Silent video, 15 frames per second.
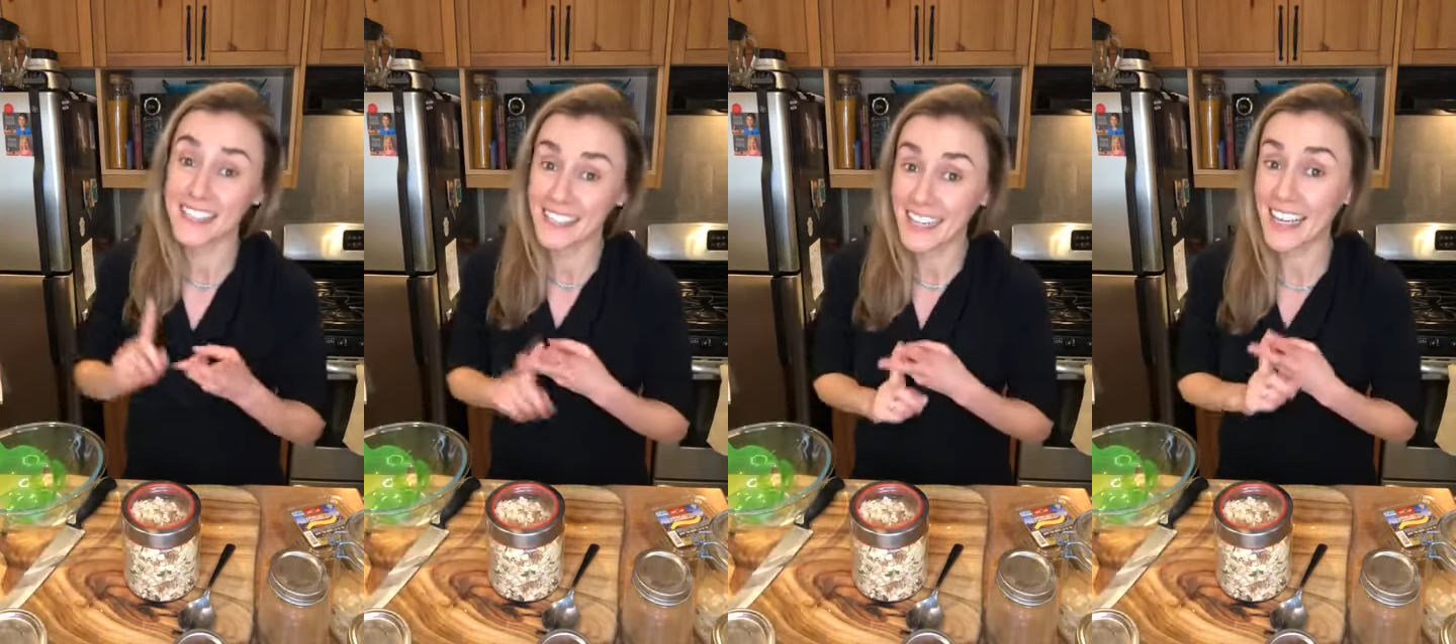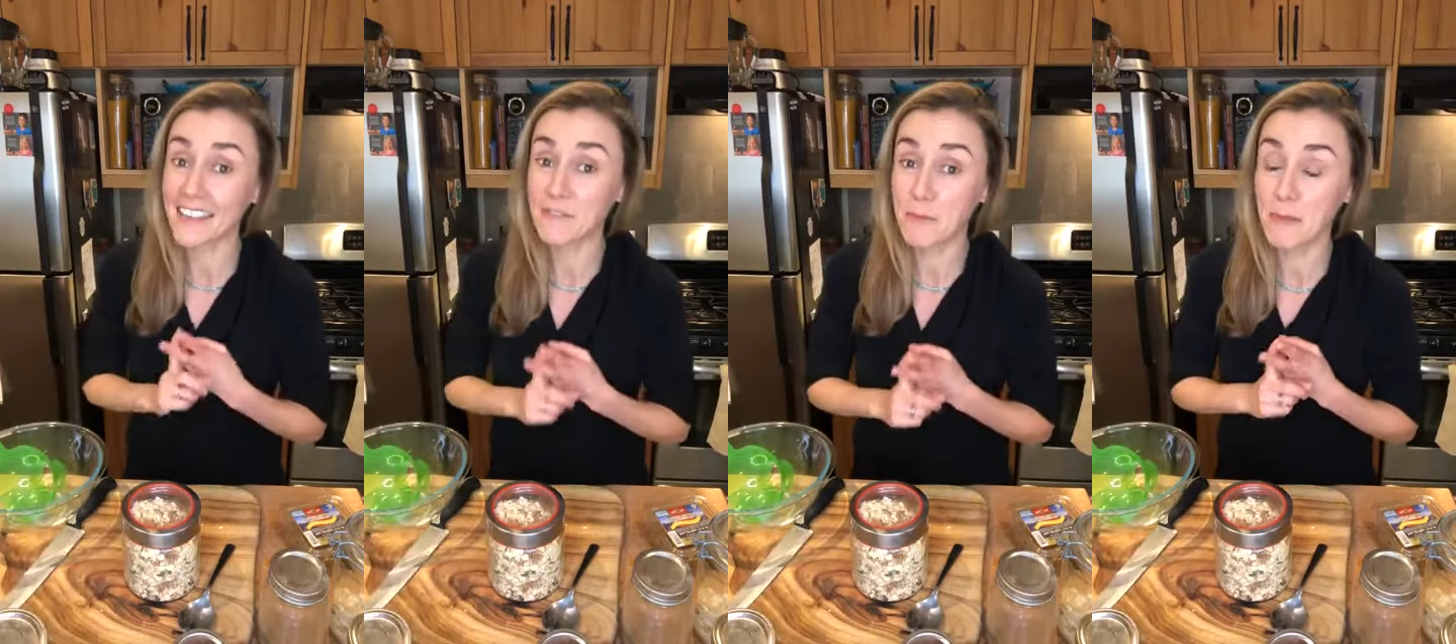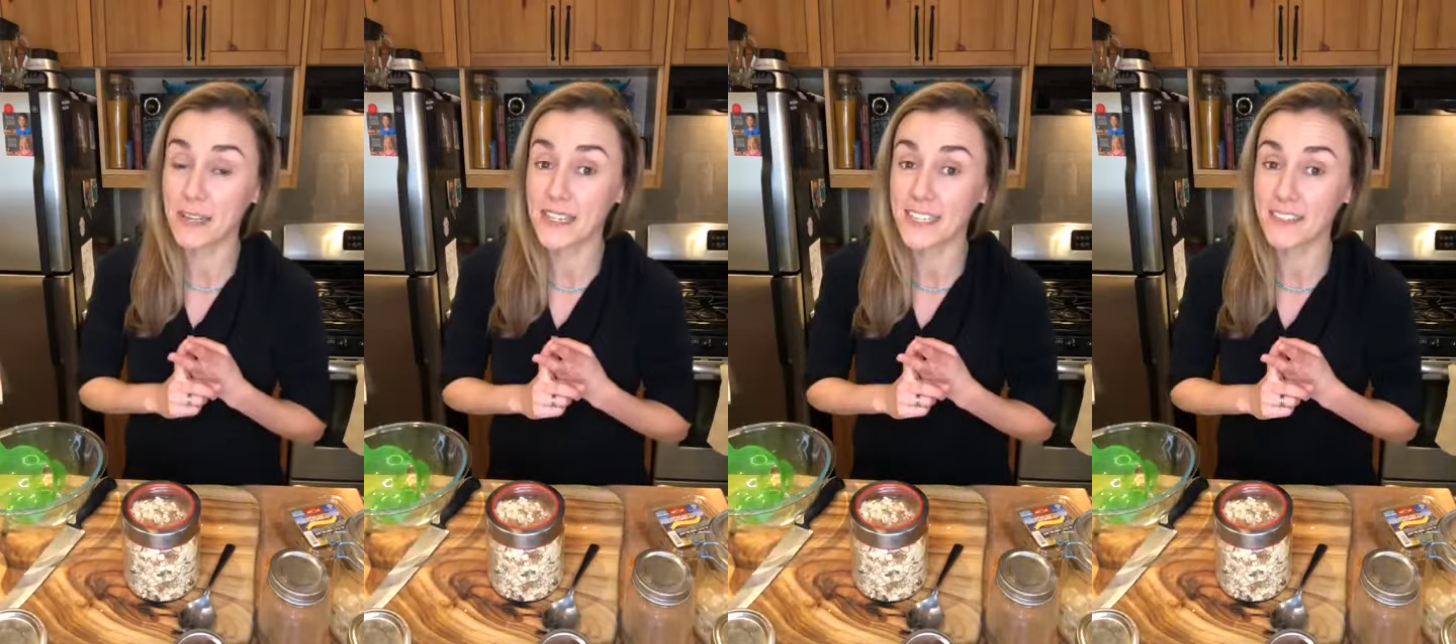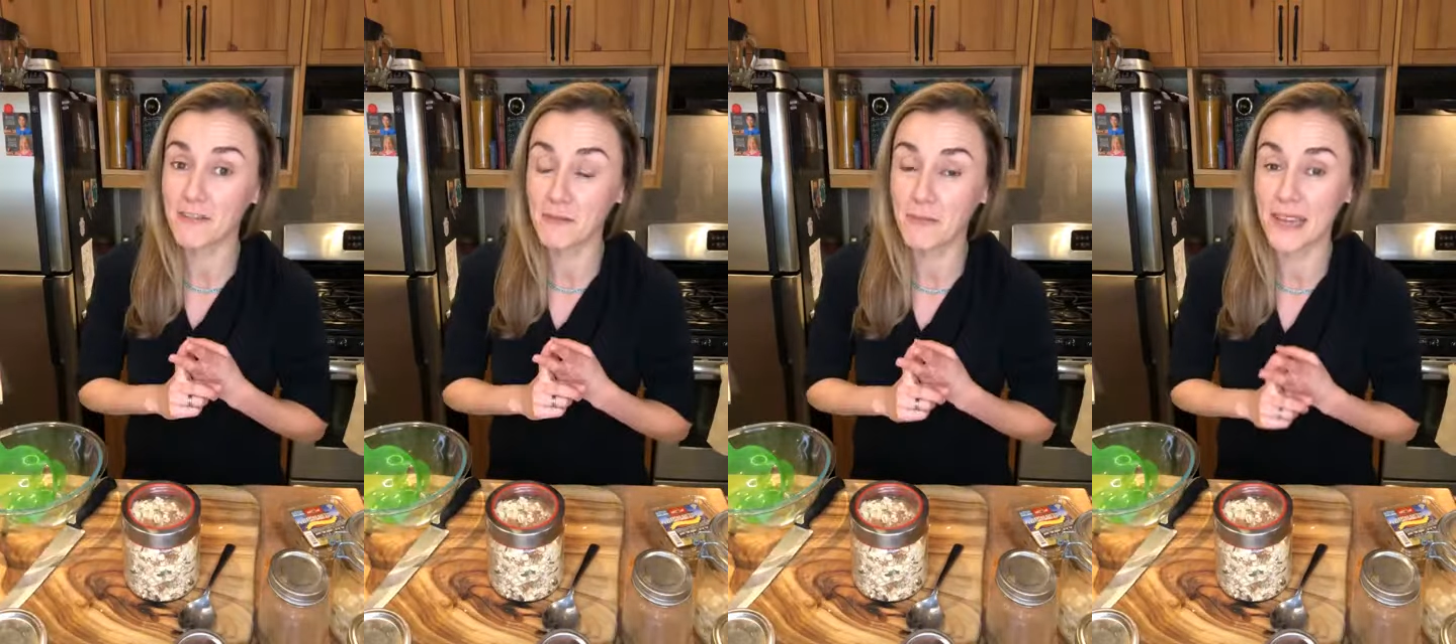save a
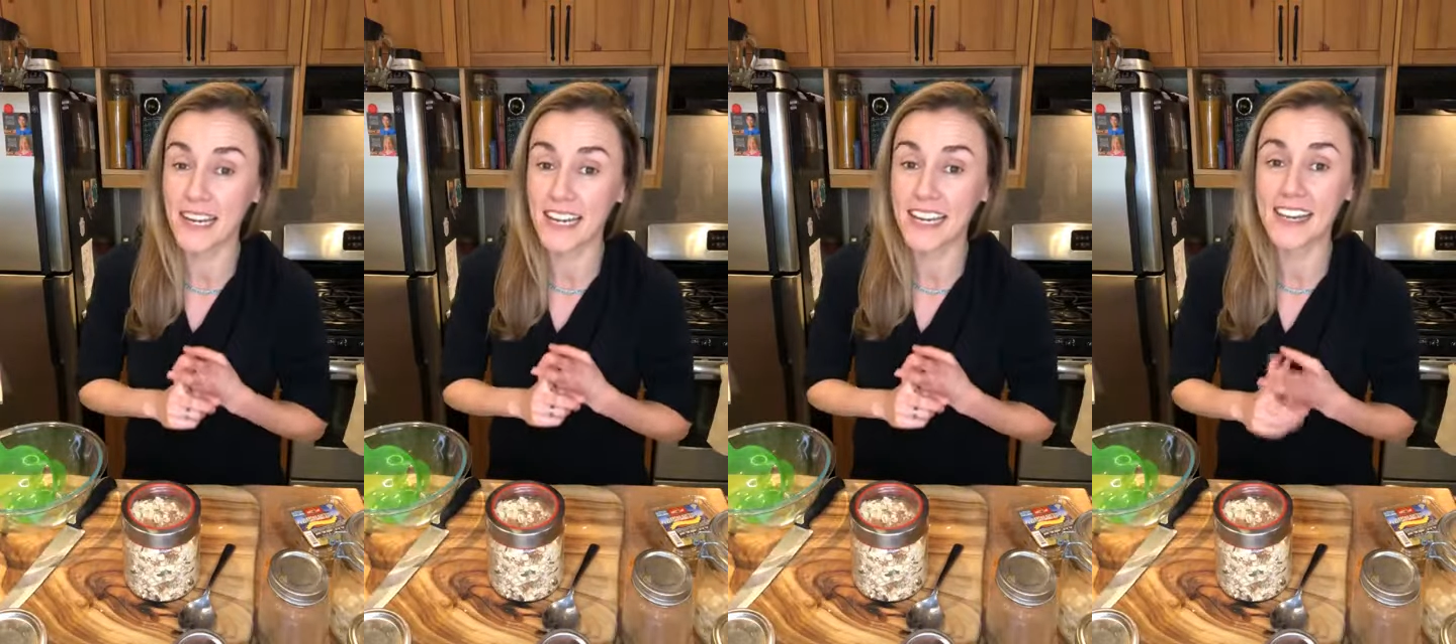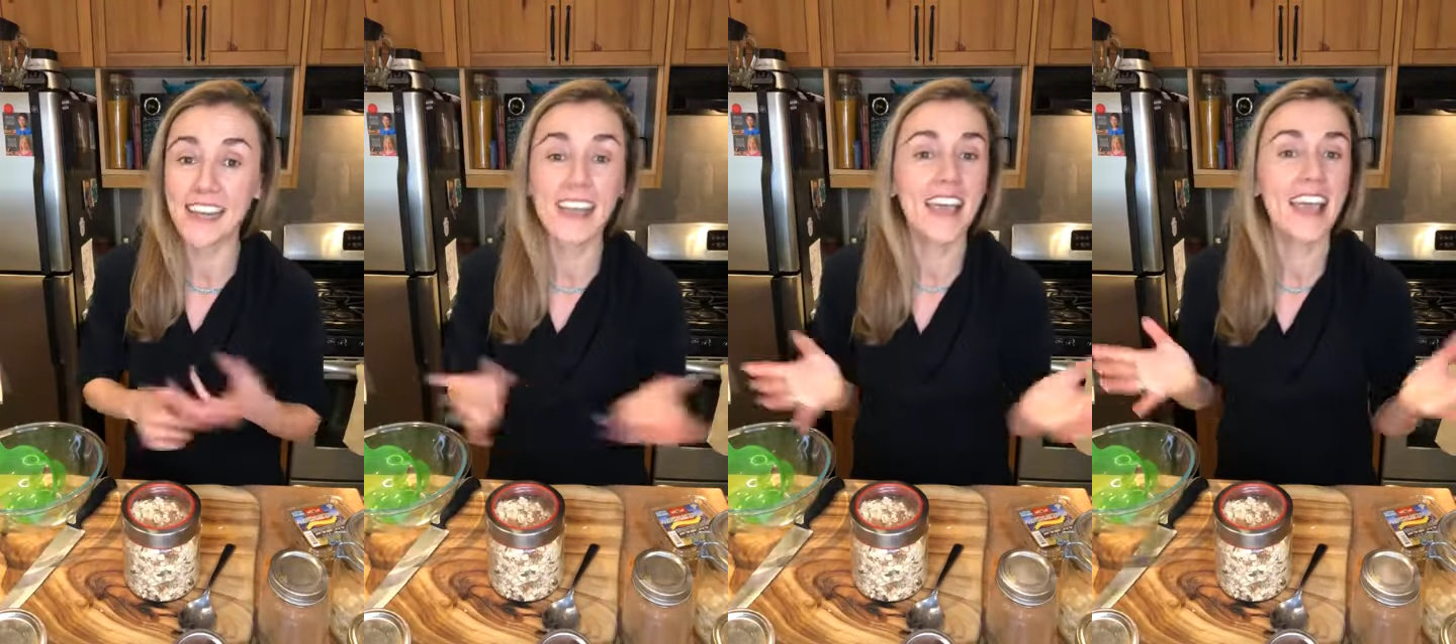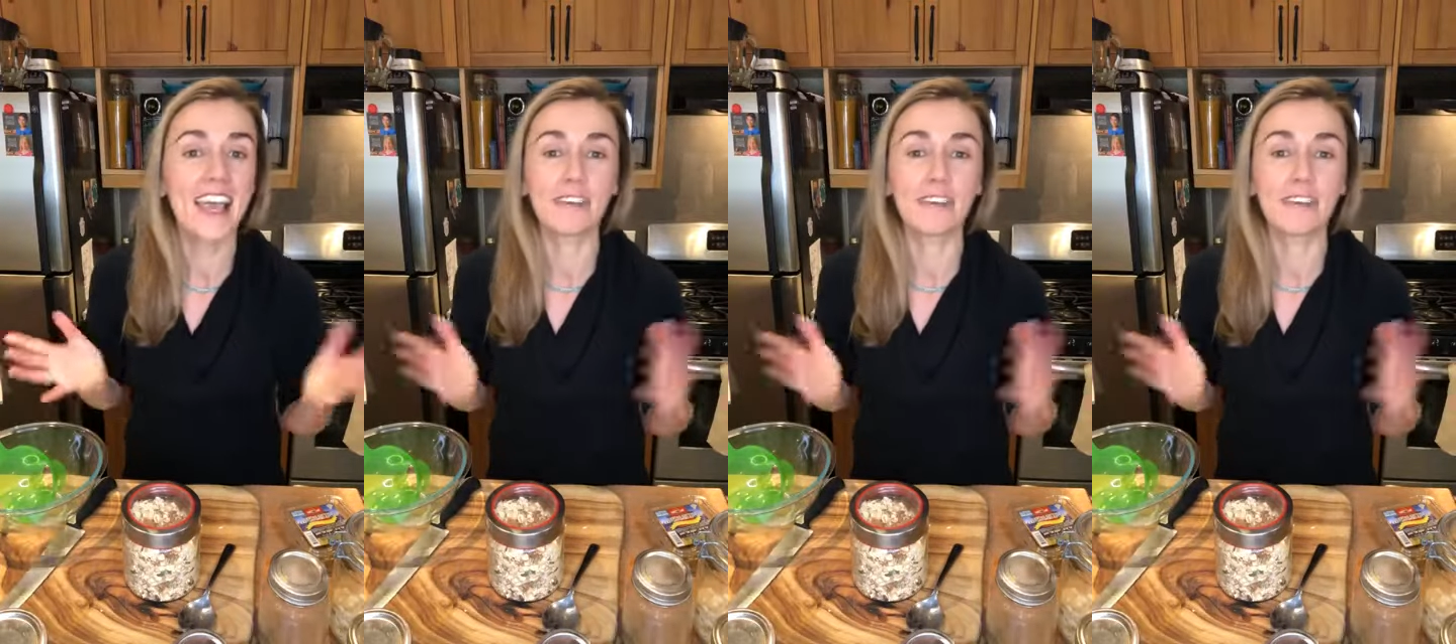bunch of money,